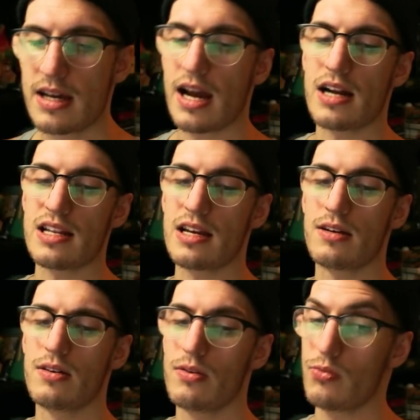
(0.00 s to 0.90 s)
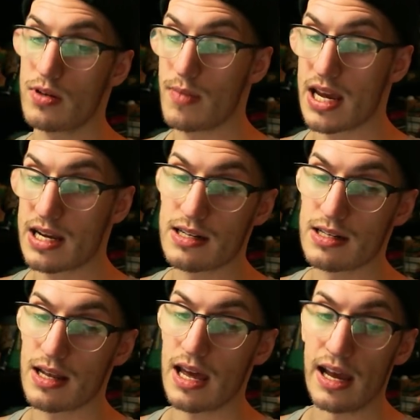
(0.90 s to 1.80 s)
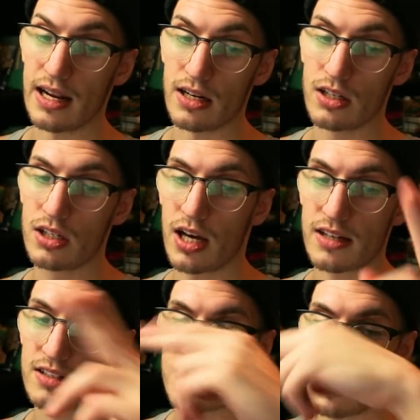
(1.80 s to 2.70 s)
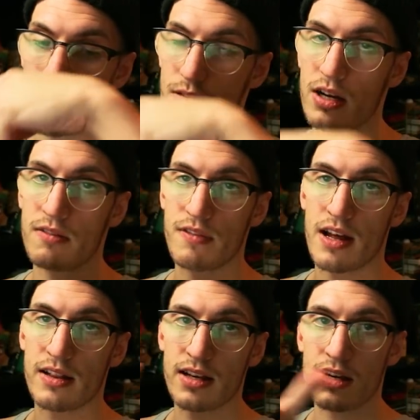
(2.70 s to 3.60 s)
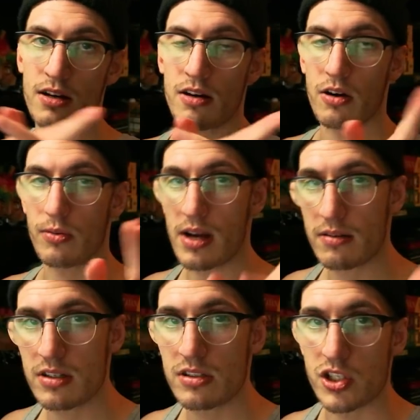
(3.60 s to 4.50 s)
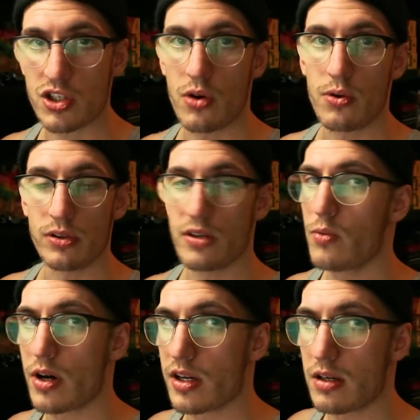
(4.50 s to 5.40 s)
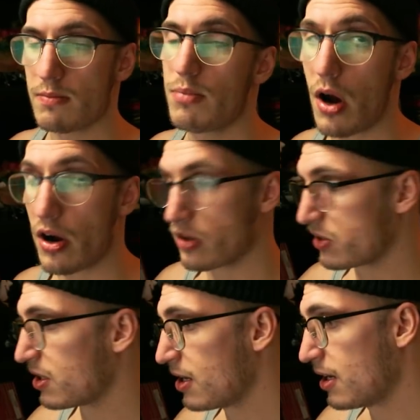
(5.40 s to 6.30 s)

and then we made a cut out of that layer around it to show only one part.